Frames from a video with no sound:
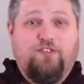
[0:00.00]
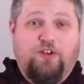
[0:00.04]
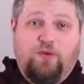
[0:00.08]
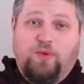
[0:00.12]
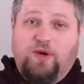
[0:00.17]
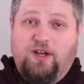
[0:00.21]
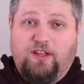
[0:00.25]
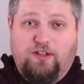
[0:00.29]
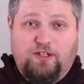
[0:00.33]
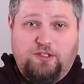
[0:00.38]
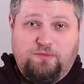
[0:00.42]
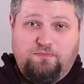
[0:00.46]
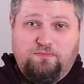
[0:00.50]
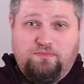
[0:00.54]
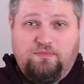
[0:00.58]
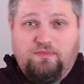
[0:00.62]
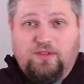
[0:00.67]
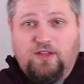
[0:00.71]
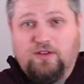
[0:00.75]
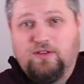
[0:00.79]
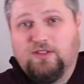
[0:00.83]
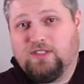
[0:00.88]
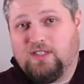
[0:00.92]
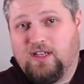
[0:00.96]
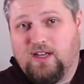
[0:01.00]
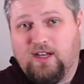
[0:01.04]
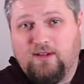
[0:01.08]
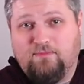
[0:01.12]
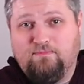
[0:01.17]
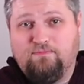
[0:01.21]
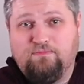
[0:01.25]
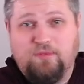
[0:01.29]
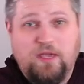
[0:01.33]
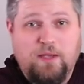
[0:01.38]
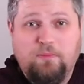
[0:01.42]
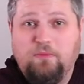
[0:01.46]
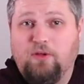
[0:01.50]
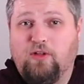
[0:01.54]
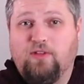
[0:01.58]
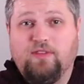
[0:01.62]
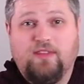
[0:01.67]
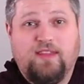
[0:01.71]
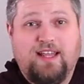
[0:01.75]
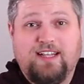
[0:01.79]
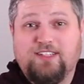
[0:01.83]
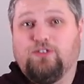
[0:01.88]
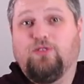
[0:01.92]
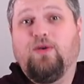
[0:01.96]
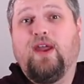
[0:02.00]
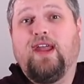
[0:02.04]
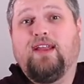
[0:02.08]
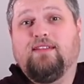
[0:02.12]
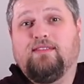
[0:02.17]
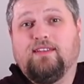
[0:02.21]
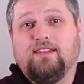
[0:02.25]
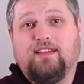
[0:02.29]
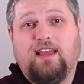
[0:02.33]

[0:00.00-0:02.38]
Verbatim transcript: If you're one of those those uh, people, then that's great.